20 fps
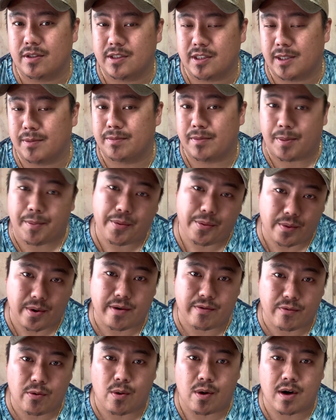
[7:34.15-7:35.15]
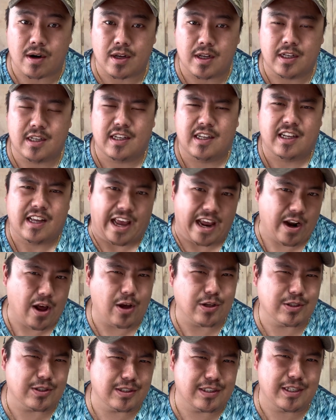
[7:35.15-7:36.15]
tip number 3 and 4. And
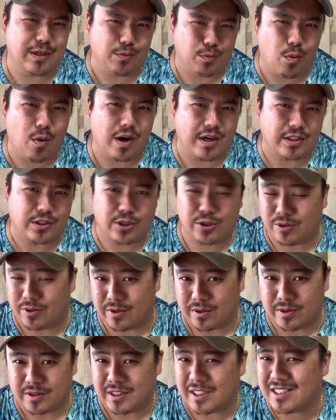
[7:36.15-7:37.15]
also tip 1 and 2.